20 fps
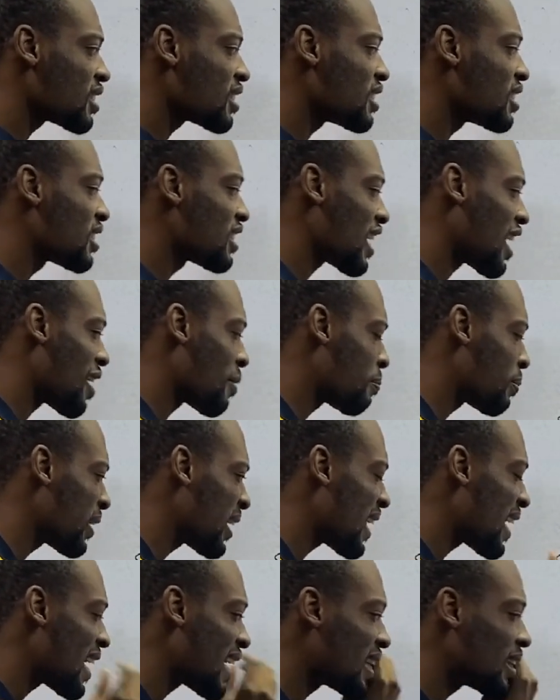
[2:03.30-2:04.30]
is
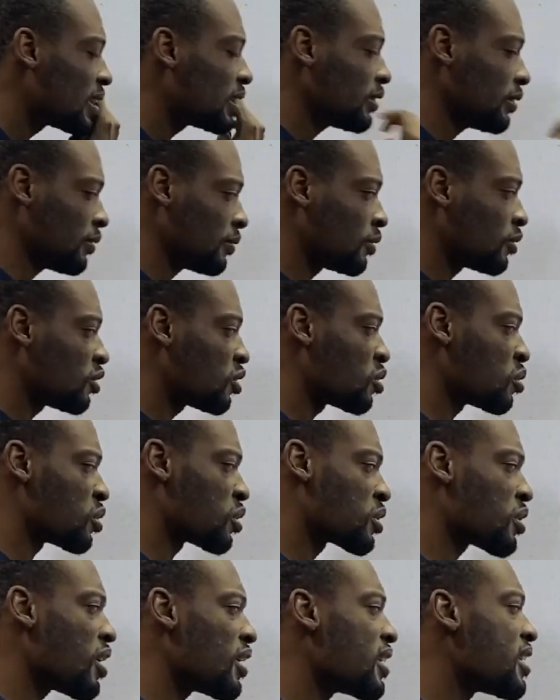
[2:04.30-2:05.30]
applied to
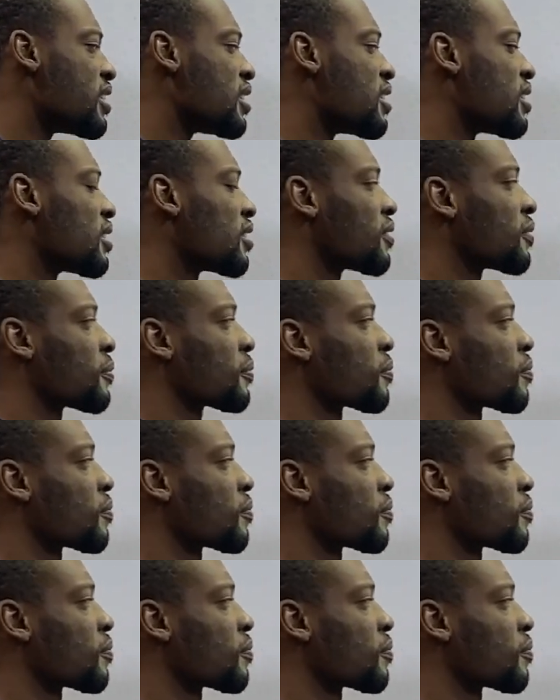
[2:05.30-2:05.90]
solids,